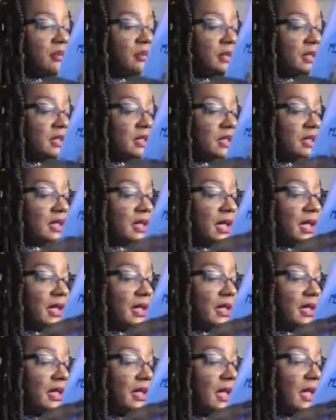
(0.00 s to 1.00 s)
Tubman
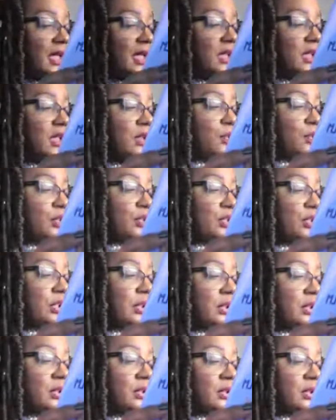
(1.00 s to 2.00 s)
Society, a club where
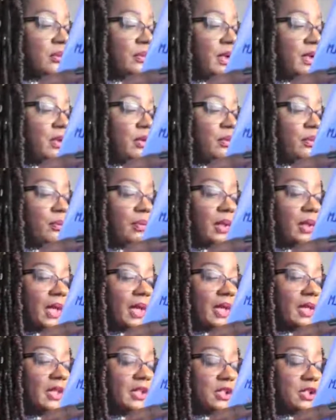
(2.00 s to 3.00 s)
she learned about
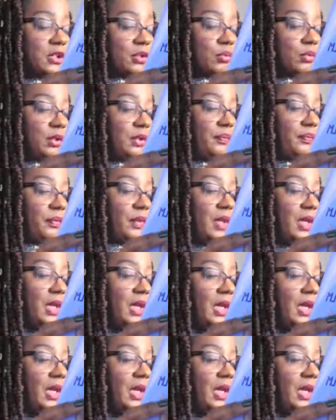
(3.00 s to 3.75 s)
Black history.